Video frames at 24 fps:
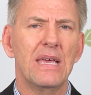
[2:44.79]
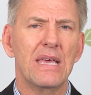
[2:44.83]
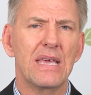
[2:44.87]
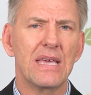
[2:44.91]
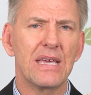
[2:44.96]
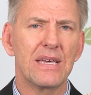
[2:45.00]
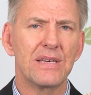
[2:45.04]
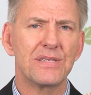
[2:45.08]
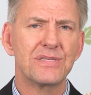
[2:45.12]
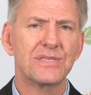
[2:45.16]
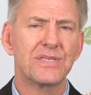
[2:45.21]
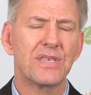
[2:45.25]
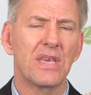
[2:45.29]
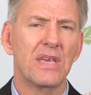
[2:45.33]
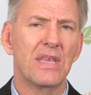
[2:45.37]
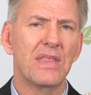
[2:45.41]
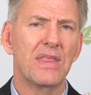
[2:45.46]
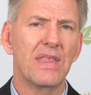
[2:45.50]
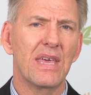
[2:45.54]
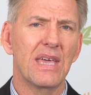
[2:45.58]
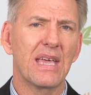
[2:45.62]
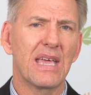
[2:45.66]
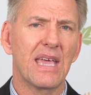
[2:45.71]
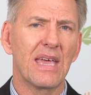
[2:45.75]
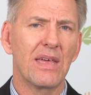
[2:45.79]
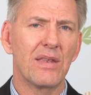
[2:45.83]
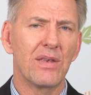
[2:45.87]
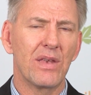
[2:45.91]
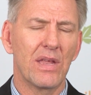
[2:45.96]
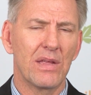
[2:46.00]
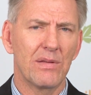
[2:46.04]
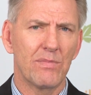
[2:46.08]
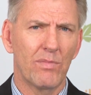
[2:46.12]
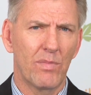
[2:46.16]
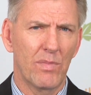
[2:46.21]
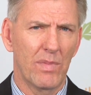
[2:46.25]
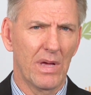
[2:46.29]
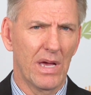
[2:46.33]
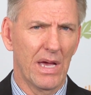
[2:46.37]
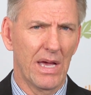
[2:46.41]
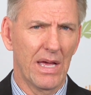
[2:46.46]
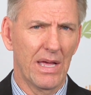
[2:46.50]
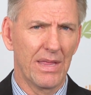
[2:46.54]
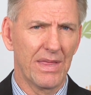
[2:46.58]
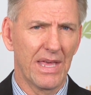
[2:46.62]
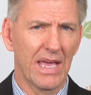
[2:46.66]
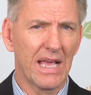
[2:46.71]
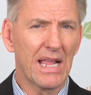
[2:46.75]
is they
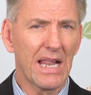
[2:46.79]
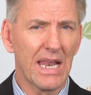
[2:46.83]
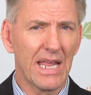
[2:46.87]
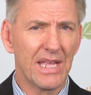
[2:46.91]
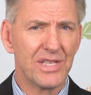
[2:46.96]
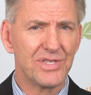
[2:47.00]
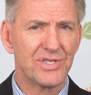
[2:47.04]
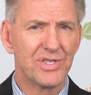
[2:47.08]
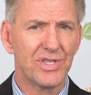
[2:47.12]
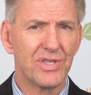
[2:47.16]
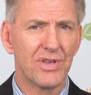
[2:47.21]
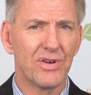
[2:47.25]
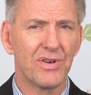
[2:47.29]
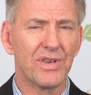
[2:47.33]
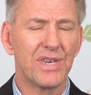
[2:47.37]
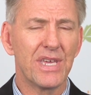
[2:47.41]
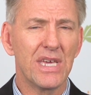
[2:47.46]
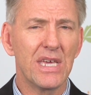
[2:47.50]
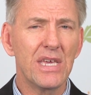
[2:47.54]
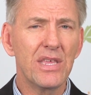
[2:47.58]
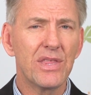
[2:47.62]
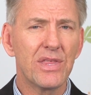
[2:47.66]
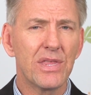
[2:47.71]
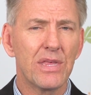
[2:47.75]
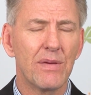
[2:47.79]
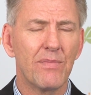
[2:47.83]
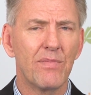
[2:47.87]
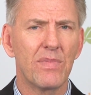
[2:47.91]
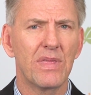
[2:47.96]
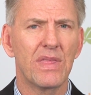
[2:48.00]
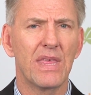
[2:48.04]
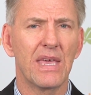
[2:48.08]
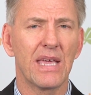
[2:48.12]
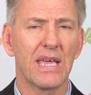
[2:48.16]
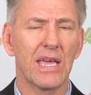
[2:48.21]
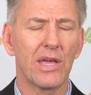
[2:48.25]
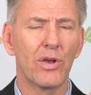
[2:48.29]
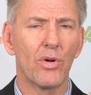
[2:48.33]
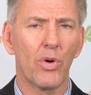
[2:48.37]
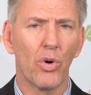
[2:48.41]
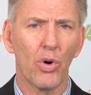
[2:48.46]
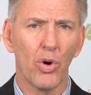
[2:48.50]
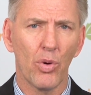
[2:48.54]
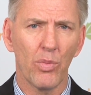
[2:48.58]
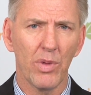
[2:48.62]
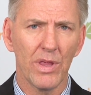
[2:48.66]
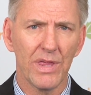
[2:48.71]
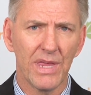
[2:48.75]
clench their teeth, they get
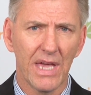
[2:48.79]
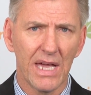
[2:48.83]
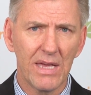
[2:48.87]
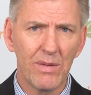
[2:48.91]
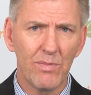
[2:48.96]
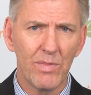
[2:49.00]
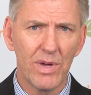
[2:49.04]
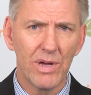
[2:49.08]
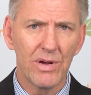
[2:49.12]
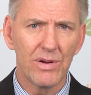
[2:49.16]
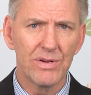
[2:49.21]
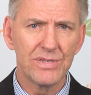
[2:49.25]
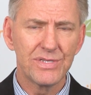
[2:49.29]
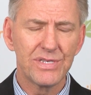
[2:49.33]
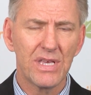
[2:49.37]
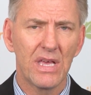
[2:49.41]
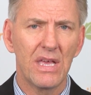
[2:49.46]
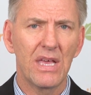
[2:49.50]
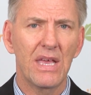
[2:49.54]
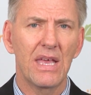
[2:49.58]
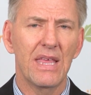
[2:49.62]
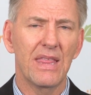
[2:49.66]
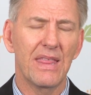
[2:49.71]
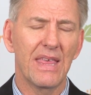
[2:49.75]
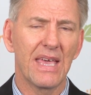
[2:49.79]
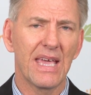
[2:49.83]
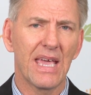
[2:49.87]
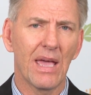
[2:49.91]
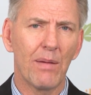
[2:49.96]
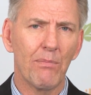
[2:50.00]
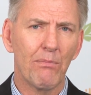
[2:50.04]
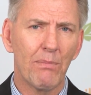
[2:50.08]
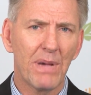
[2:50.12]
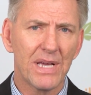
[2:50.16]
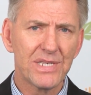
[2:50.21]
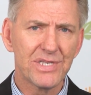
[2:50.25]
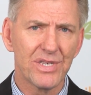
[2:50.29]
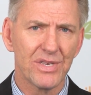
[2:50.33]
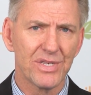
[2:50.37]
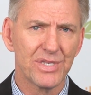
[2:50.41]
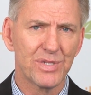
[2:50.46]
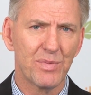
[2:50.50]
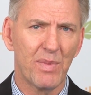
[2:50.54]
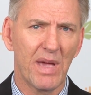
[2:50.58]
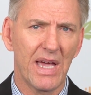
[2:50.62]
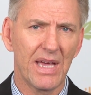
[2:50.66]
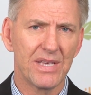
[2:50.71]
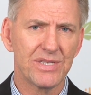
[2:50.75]
horrible nightmares, they get muscle
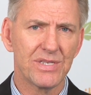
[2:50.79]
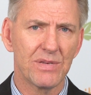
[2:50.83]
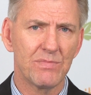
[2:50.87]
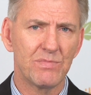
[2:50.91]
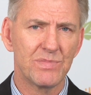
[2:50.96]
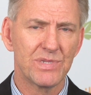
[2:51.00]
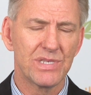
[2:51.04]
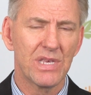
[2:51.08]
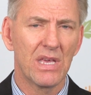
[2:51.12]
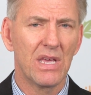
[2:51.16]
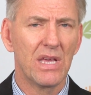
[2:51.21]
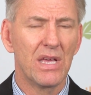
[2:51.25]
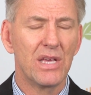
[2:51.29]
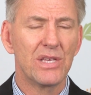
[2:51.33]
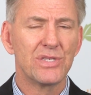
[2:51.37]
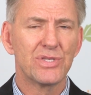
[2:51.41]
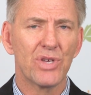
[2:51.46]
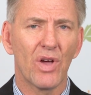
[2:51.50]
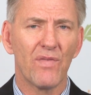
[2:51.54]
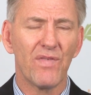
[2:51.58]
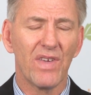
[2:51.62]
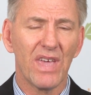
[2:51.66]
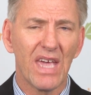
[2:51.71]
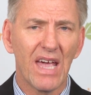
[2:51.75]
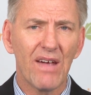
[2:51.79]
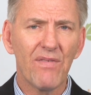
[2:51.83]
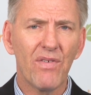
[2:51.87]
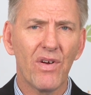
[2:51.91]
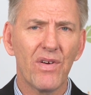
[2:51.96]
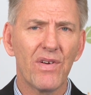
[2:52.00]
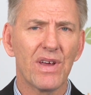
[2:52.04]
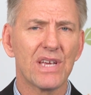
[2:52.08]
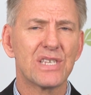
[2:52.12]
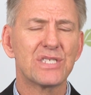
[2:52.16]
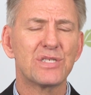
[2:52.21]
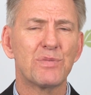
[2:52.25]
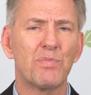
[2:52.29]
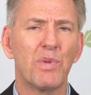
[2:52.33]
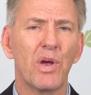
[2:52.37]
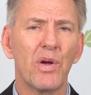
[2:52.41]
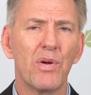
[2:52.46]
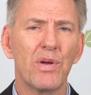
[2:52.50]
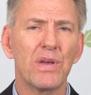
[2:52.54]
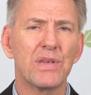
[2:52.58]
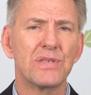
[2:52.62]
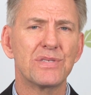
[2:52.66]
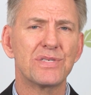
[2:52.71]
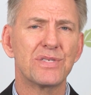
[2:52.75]
spasms. So if you ever
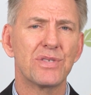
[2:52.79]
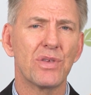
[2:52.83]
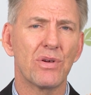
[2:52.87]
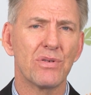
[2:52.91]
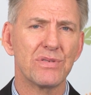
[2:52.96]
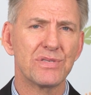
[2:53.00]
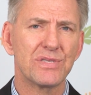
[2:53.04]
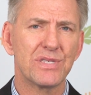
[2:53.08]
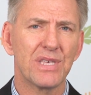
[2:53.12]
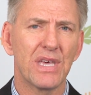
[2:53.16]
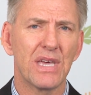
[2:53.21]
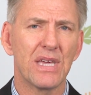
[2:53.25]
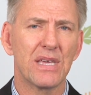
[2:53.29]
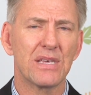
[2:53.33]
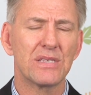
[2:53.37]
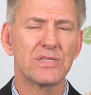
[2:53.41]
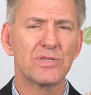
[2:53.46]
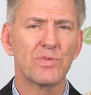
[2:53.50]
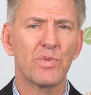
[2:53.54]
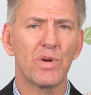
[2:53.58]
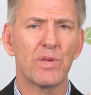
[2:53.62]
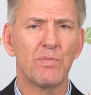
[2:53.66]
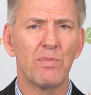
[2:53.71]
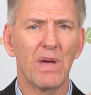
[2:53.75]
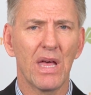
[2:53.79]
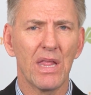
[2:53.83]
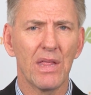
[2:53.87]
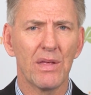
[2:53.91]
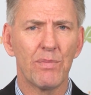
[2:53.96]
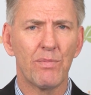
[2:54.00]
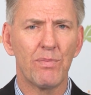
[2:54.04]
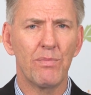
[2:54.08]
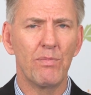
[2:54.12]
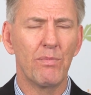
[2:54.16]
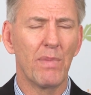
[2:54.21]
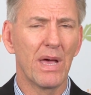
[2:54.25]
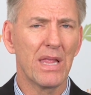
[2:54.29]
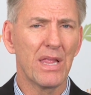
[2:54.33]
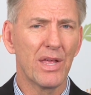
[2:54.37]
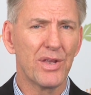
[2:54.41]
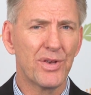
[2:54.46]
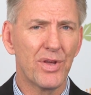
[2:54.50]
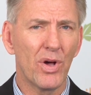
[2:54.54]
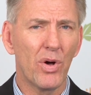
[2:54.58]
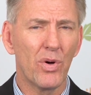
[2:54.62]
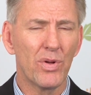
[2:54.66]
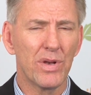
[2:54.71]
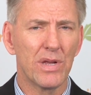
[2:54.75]
experience those things with
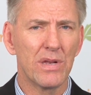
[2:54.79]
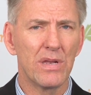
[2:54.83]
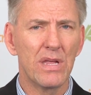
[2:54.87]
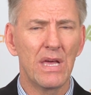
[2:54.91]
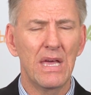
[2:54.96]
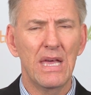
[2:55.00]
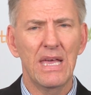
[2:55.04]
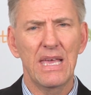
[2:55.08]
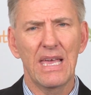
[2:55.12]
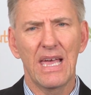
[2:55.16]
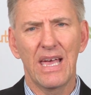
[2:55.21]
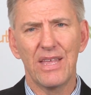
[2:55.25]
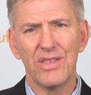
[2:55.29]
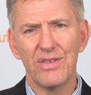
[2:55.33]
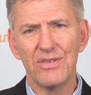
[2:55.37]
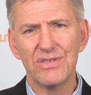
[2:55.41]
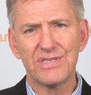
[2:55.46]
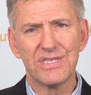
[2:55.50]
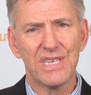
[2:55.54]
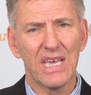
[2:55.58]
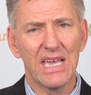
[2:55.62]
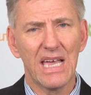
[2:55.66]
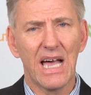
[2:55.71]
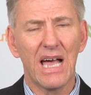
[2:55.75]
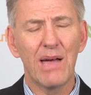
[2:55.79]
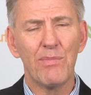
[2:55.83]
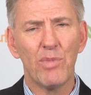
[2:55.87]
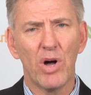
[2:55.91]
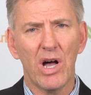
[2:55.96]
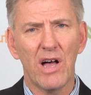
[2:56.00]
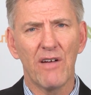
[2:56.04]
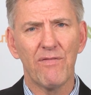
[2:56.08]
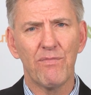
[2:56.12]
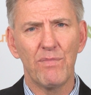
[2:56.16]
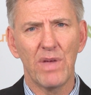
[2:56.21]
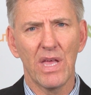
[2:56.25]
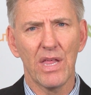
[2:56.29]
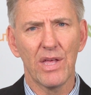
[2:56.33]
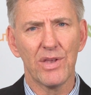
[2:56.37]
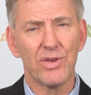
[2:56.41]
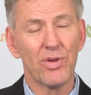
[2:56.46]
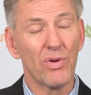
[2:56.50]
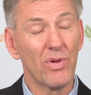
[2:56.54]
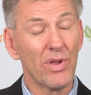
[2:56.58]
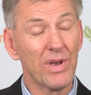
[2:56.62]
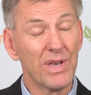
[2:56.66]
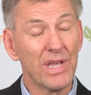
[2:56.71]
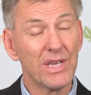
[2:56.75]
melatonin and you say, I'm off
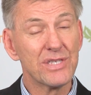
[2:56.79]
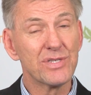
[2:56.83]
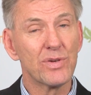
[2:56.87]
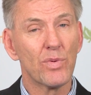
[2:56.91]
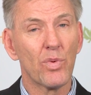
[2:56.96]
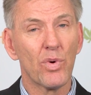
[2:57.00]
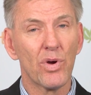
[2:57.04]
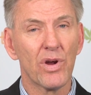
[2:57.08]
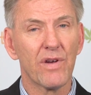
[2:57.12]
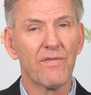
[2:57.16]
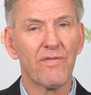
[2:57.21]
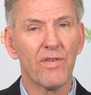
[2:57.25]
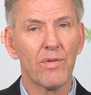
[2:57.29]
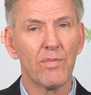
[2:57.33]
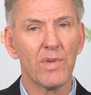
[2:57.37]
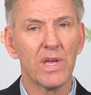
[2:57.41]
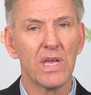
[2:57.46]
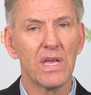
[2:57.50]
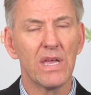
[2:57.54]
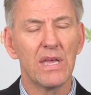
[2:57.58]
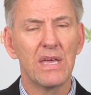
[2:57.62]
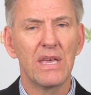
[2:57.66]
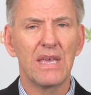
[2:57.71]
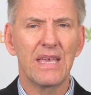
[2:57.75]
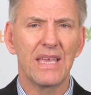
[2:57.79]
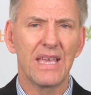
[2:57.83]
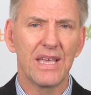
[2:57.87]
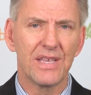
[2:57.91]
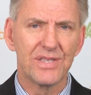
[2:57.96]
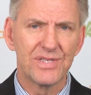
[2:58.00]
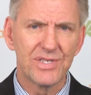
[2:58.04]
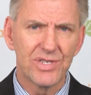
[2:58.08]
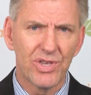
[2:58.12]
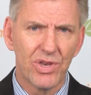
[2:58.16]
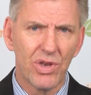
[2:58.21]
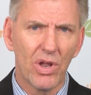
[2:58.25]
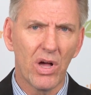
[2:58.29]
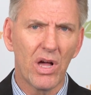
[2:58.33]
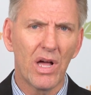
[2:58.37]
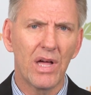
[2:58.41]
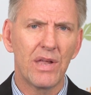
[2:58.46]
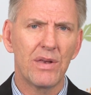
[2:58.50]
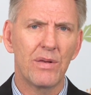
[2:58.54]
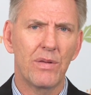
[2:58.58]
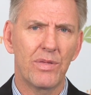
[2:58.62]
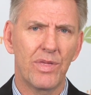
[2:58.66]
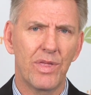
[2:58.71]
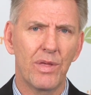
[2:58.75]
melatonin, it doesn't work for me, it's not
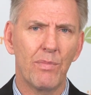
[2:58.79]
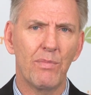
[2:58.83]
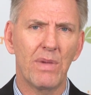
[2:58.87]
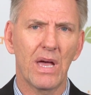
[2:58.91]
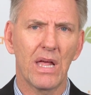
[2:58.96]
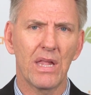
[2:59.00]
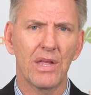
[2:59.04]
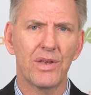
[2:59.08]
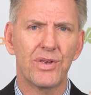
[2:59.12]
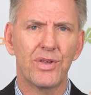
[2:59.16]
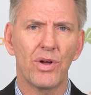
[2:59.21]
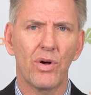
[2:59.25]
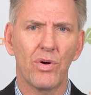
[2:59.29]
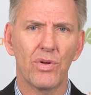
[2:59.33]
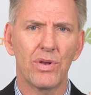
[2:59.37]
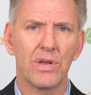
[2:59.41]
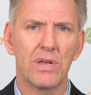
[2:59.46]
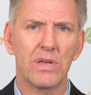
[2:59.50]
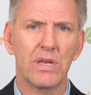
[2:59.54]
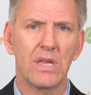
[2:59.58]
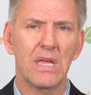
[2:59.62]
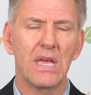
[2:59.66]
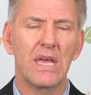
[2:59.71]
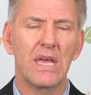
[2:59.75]
the melatonin.